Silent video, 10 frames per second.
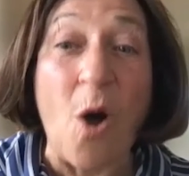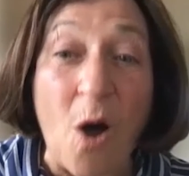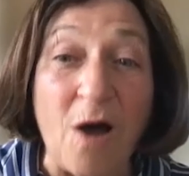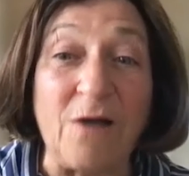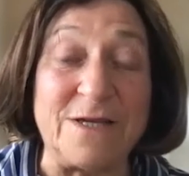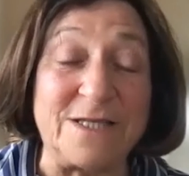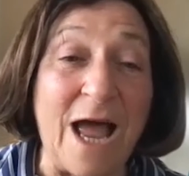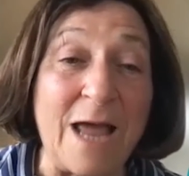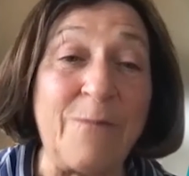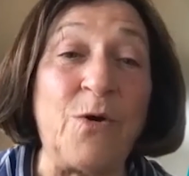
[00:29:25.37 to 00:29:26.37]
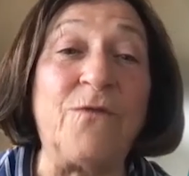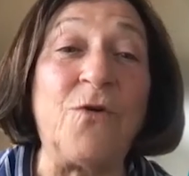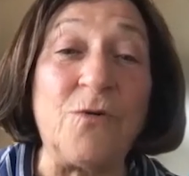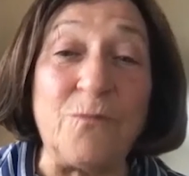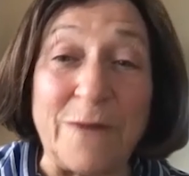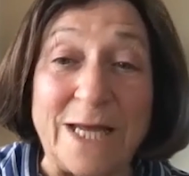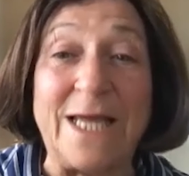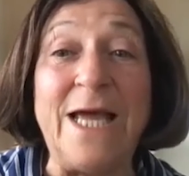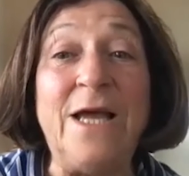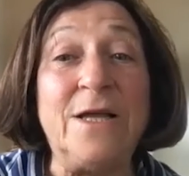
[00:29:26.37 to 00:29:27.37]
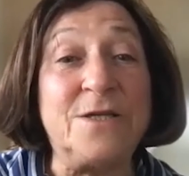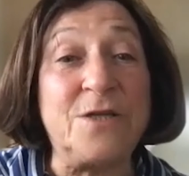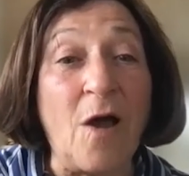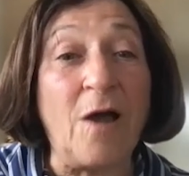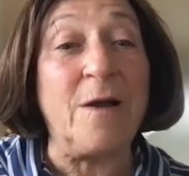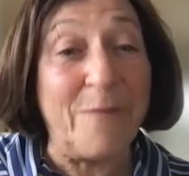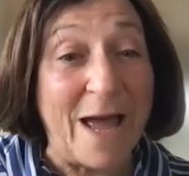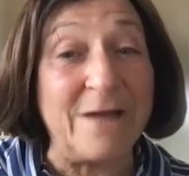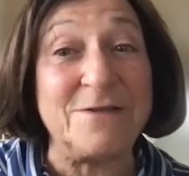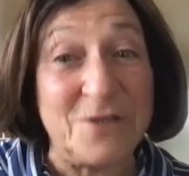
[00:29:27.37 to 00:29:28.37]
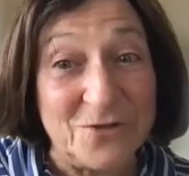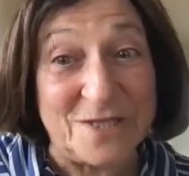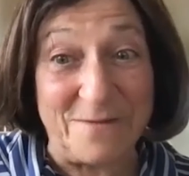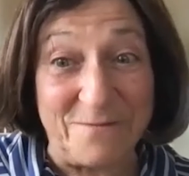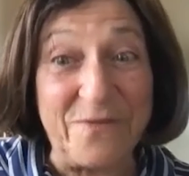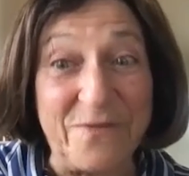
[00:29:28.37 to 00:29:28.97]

all the time who have heard me talk about Susan.